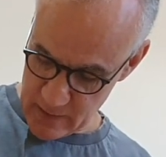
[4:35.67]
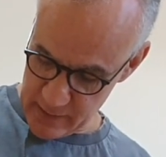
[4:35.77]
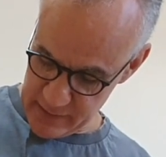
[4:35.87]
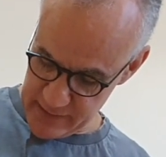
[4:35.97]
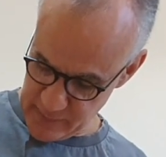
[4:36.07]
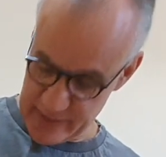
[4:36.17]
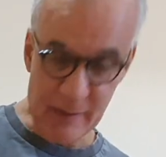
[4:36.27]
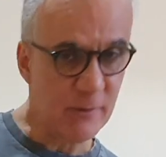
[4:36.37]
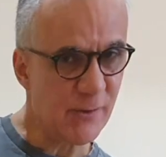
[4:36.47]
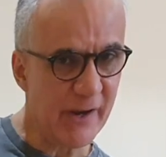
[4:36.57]
this
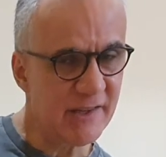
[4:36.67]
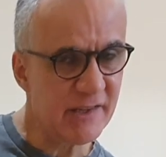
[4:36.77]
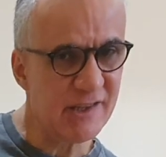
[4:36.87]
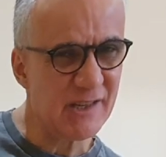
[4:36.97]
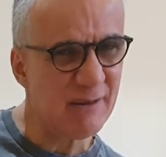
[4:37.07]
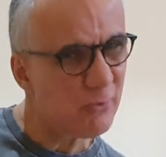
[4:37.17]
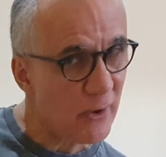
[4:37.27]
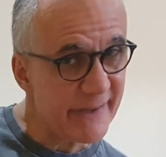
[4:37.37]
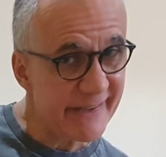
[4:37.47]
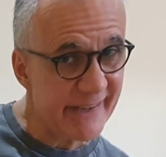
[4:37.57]
pickup was around
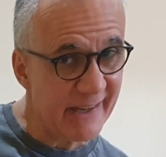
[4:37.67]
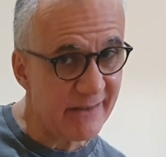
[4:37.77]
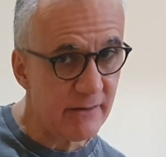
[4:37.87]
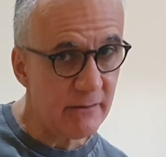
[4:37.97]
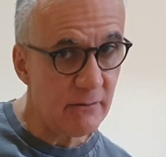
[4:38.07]
16.6,